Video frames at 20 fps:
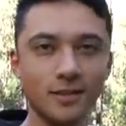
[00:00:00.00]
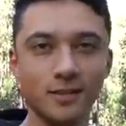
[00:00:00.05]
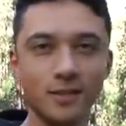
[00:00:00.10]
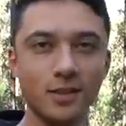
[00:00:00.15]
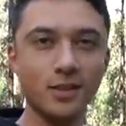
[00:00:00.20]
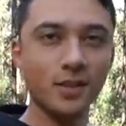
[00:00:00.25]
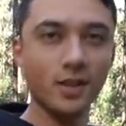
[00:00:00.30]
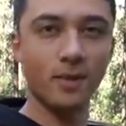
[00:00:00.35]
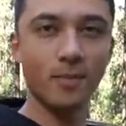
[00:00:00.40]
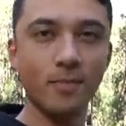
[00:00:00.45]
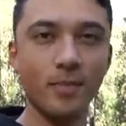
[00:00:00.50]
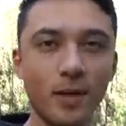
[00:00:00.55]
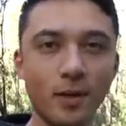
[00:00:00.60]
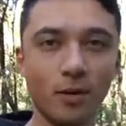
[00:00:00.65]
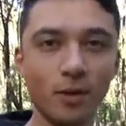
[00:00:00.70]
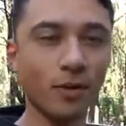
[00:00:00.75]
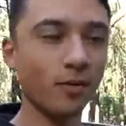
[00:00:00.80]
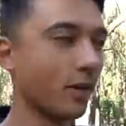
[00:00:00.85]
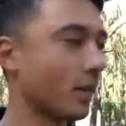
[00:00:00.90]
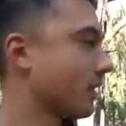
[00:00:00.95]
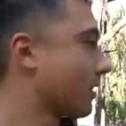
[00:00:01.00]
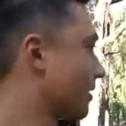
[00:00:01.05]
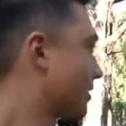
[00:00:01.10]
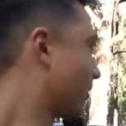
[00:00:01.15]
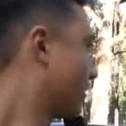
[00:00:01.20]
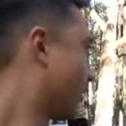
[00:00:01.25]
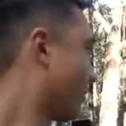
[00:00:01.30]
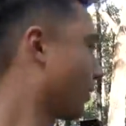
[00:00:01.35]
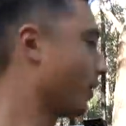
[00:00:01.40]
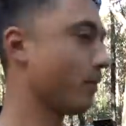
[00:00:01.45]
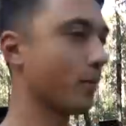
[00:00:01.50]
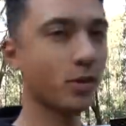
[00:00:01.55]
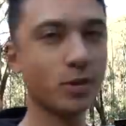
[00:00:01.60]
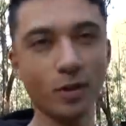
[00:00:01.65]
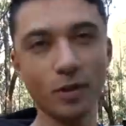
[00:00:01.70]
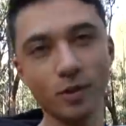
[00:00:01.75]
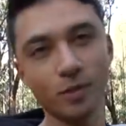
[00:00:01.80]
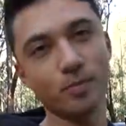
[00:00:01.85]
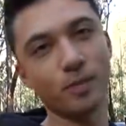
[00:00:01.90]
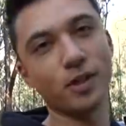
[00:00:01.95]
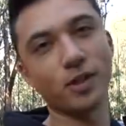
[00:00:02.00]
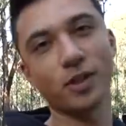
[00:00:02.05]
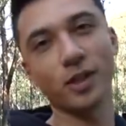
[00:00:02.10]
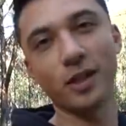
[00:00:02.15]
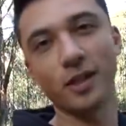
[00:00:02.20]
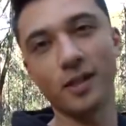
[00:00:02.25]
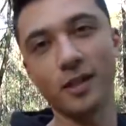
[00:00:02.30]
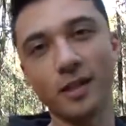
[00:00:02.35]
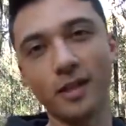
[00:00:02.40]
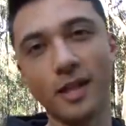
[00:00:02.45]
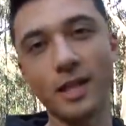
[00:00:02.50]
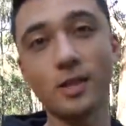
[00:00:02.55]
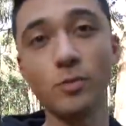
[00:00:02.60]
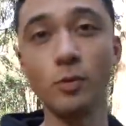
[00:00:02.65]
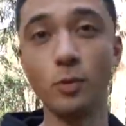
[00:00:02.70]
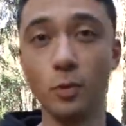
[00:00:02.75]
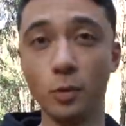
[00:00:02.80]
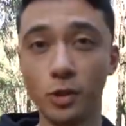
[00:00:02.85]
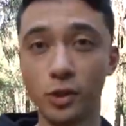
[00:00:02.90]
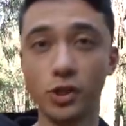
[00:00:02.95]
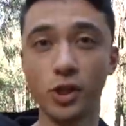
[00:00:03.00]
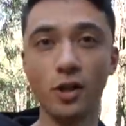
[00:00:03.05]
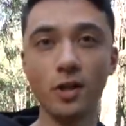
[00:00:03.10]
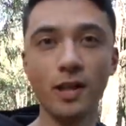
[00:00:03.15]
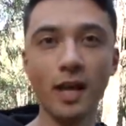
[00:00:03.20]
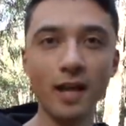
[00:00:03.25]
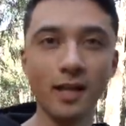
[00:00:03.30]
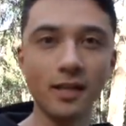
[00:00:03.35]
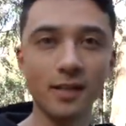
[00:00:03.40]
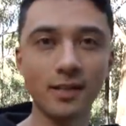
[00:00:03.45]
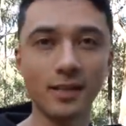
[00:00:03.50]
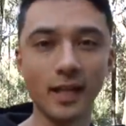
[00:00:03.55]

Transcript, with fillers: she's gonna beat all of us. Her patrol's much cleaner than ours. We'll, we'll show you that in a